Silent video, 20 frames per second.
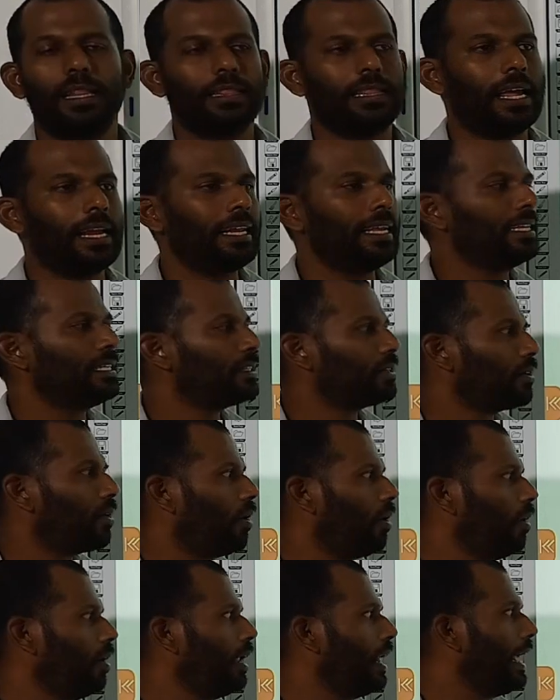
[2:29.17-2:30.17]
that is
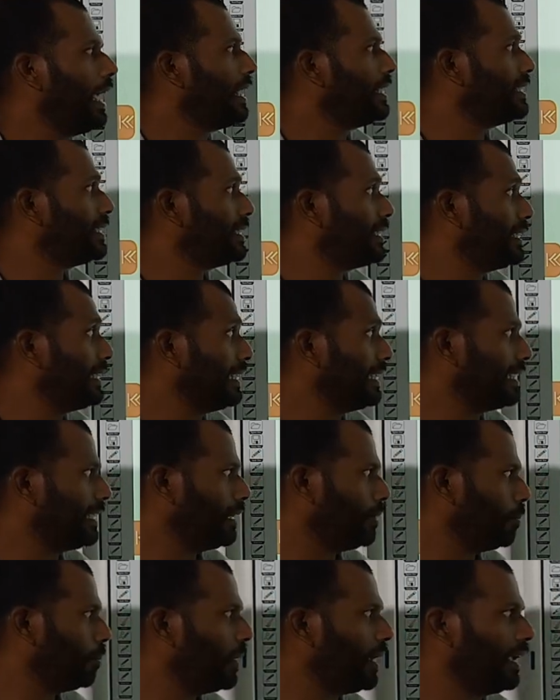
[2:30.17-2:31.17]
called
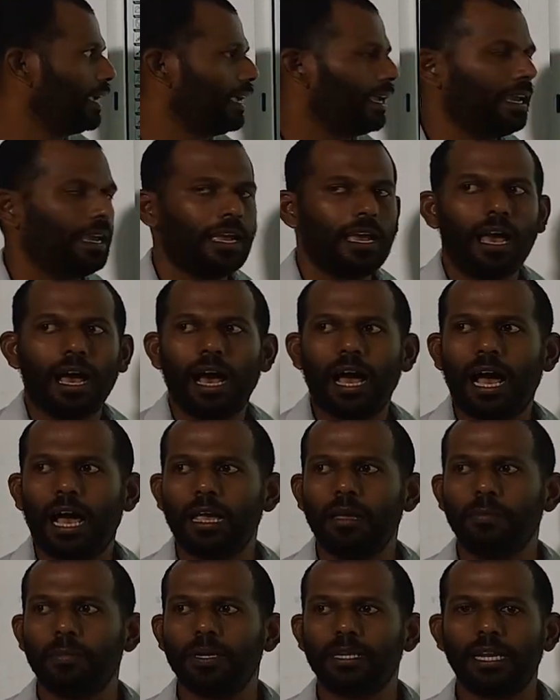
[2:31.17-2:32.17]
HTTP,
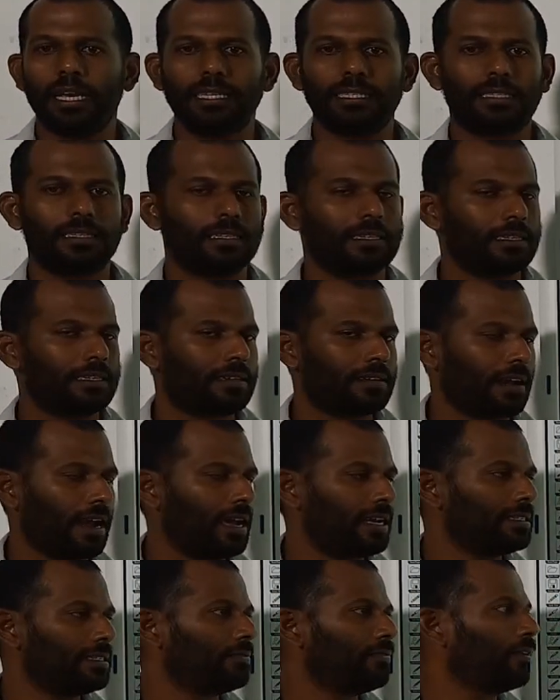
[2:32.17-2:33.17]
Hypertext
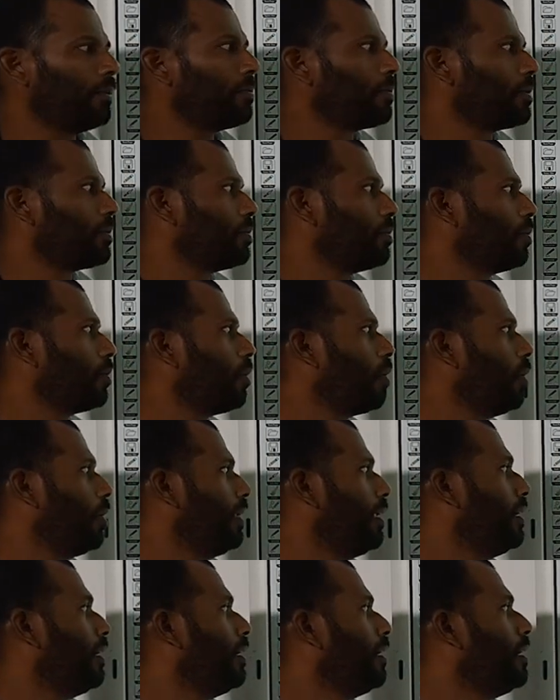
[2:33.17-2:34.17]
Transfer
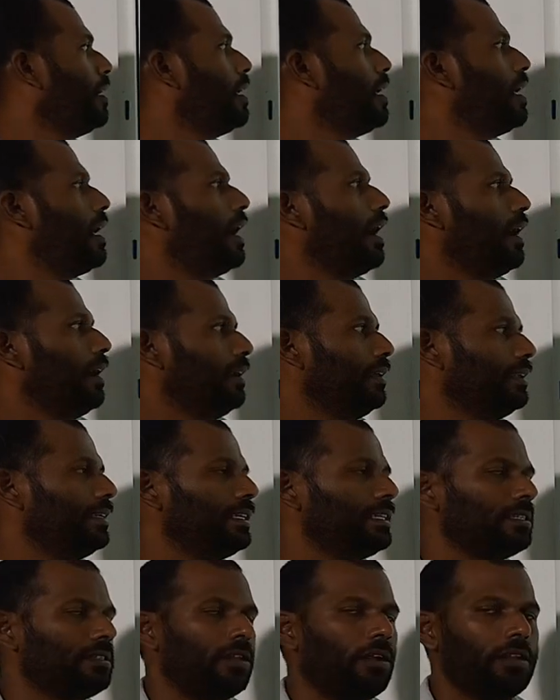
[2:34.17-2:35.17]
Protocol. It
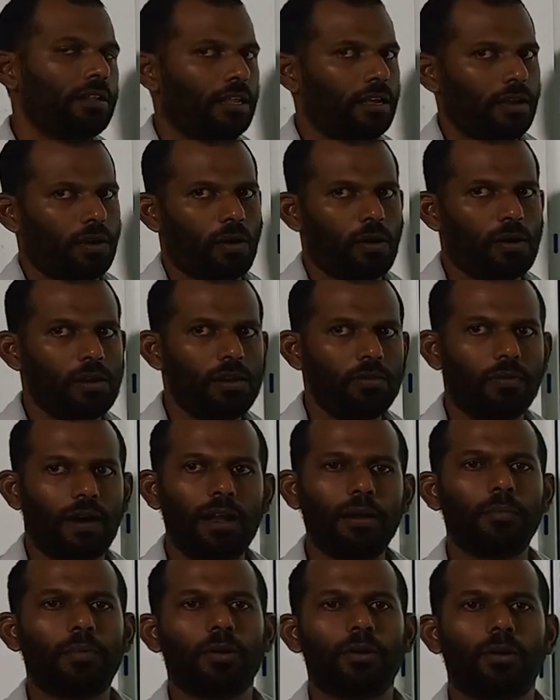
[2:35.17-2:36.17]
is not the only
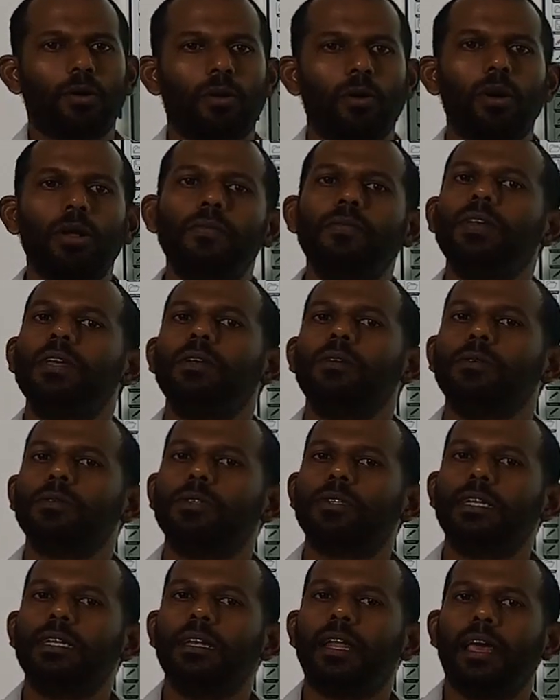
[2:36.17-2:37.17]
one protocol we
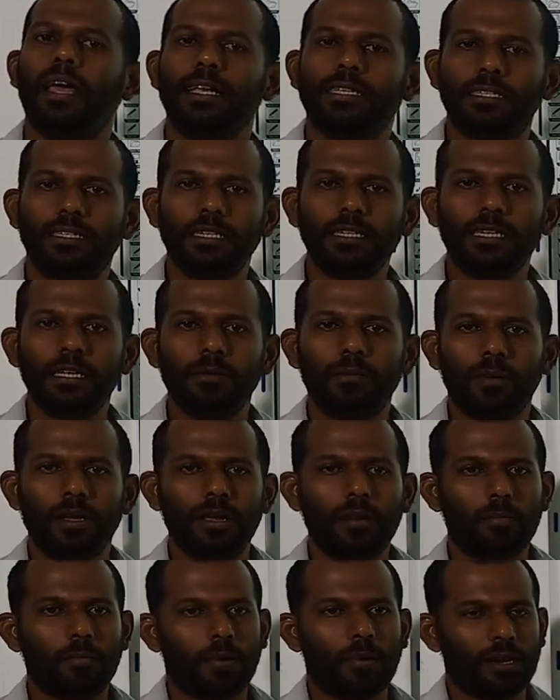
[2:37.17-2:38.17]
used in
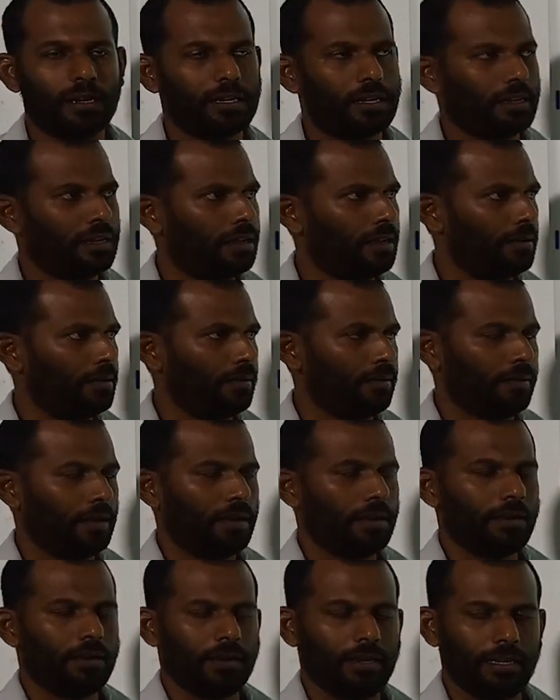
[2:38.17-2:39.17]
HTTP, but
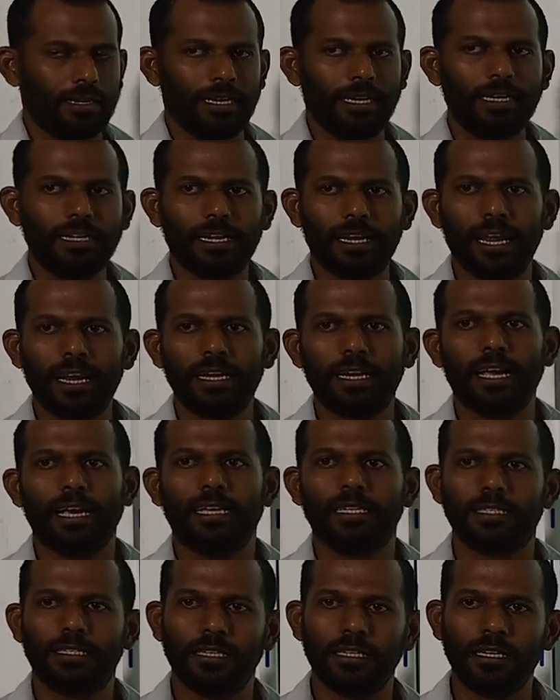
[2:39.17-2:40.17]
in internet,
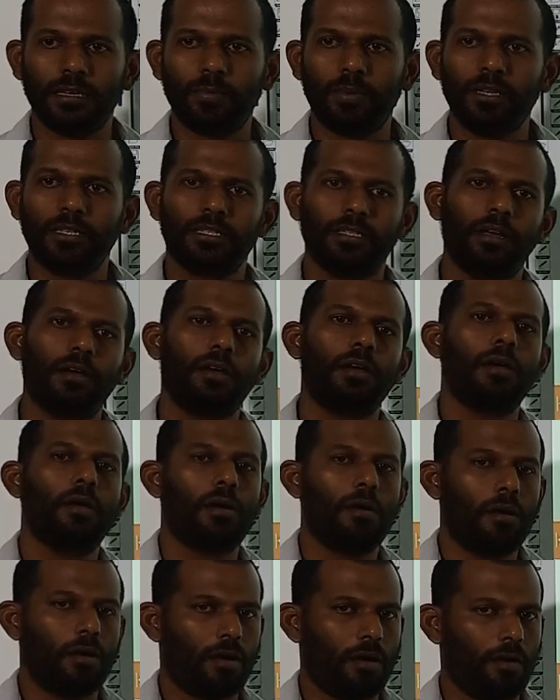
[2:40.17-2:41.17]
HTTP is the
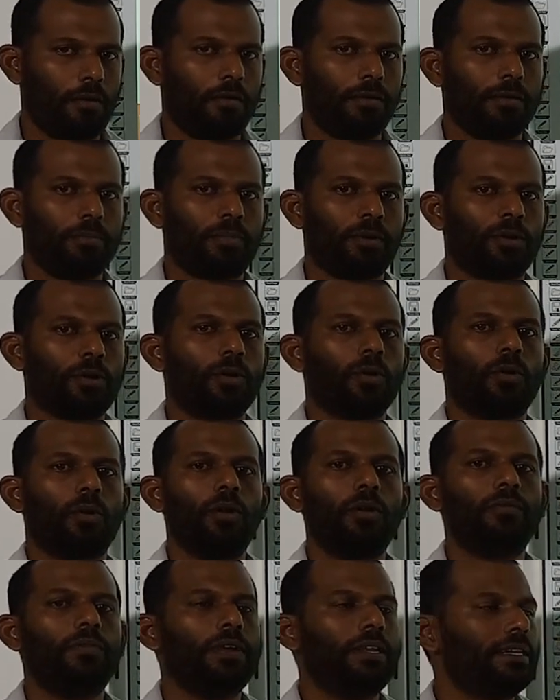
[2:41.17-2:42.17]

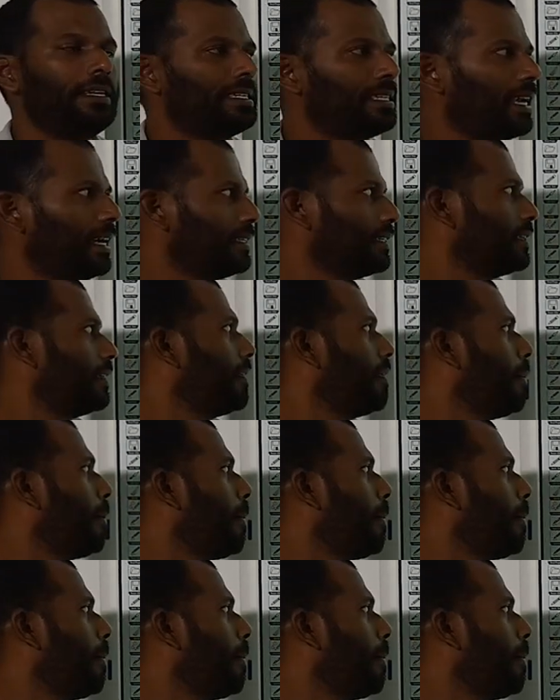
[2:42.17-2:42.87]
protocol we discussed.